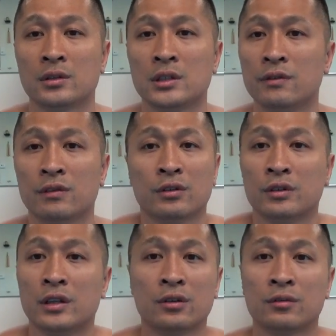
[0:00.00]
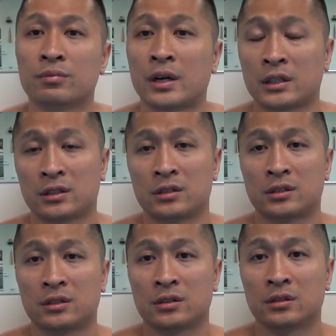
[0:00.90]
even though they don't
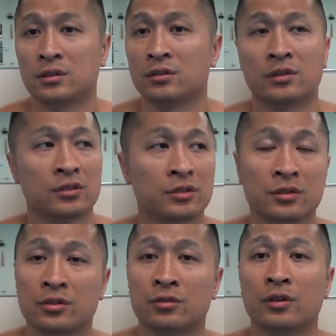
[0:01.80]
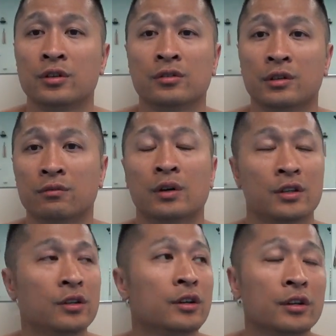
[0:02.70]
practice. They'll just destroy you in
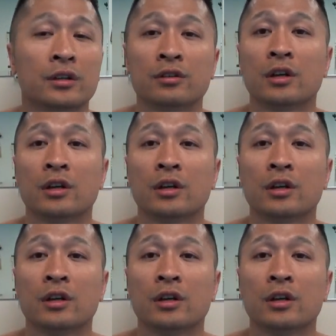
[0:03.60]
what you're good